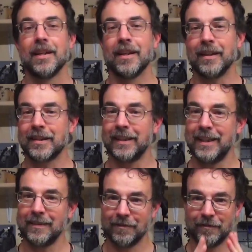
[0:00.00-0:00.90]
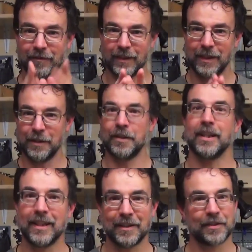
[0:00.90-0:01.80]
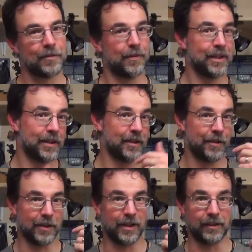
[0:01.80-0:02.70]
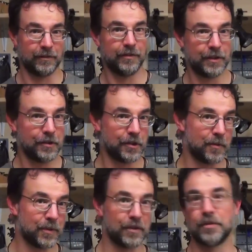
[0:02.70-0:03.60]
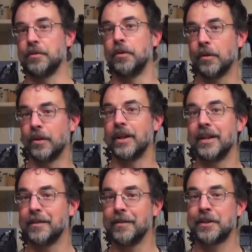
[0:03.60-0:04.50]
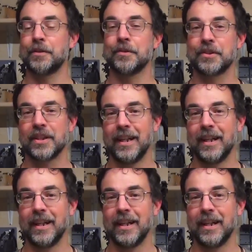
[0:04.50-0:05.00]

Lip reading: luckily, you guys, whether you are YouTubers or individuals,